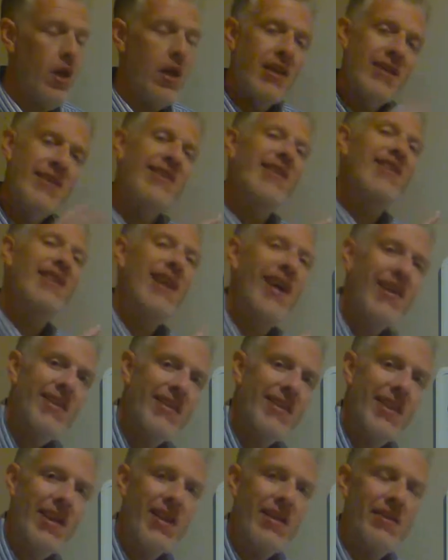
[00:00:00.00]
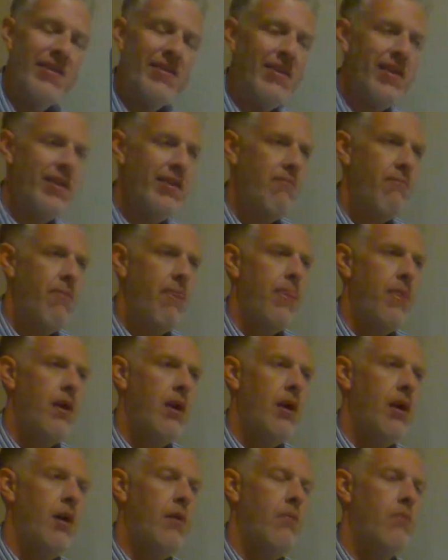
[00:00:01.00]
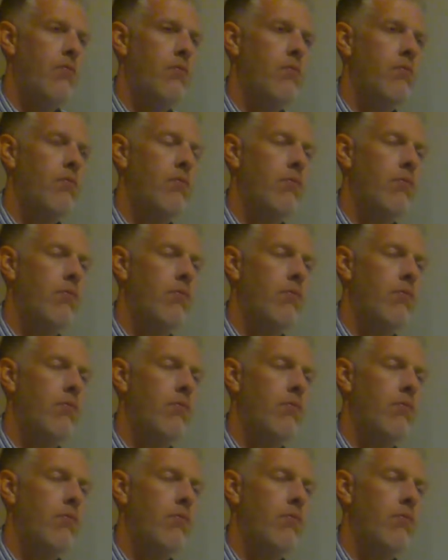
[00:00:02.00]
It's these kinds of things that um,